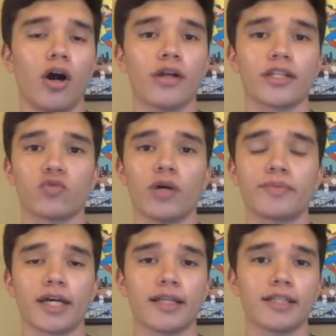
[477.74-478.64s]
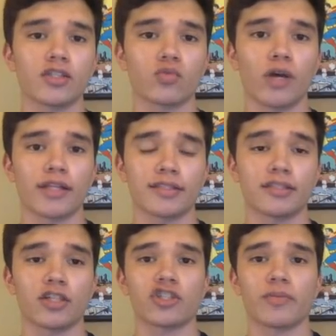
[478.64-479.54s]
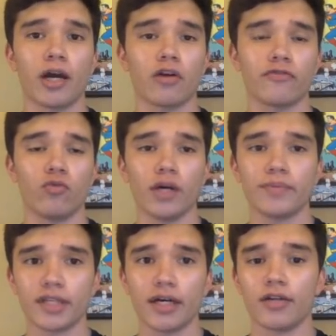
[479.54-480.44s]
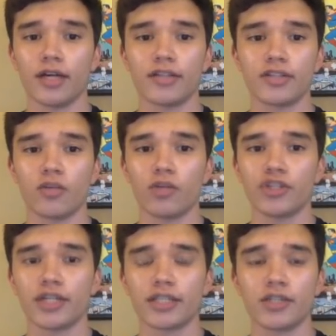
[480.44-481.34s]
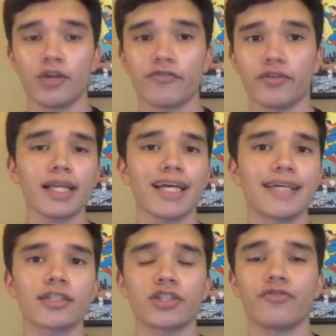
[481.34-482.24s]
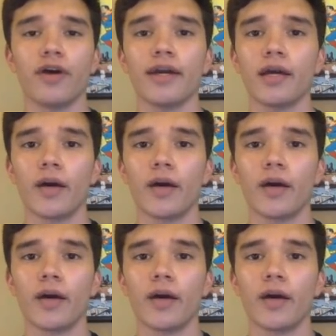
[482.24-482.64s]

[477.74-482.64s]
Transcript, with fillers: on this website. And this is why this is such a powerful website. And so what you guys can do after that is actually find out